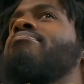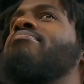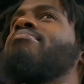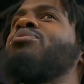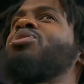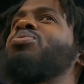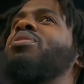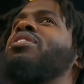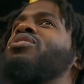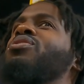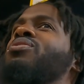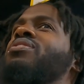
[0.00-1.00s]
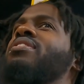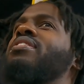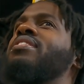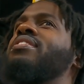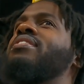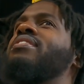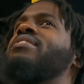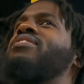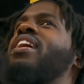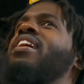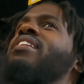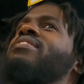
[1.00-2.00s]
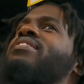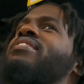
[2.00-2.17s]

What you want to do? 5?